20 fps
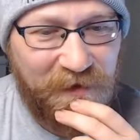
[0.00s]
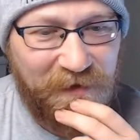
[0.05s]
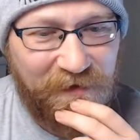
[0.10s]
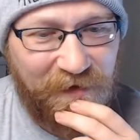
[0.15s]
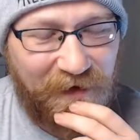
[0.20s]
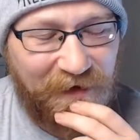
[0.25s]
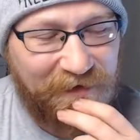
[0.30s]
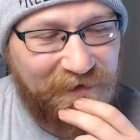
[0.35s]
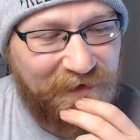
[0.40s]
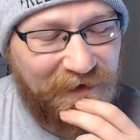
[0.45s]

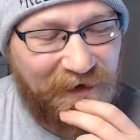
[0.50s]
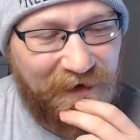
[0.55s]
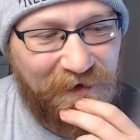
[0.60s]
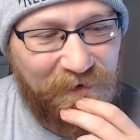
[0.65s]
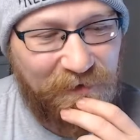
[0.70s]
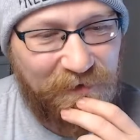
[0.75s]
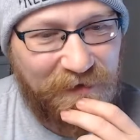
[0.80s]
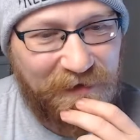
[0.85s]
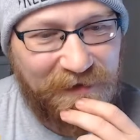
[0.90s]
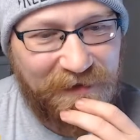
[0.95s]

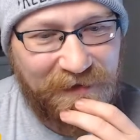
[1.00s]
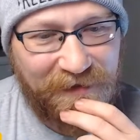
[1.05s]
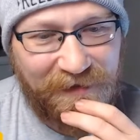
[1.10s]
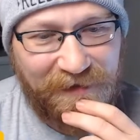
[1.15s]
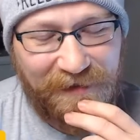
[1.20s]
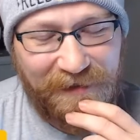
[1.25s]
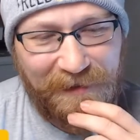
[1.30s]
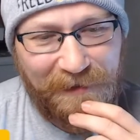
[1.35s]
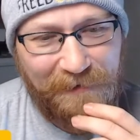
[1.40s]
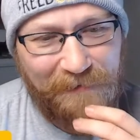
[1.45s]
Lockdown
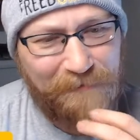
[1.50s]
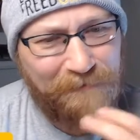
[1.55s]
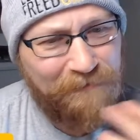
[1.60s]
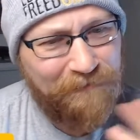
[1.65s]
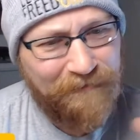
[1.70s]
and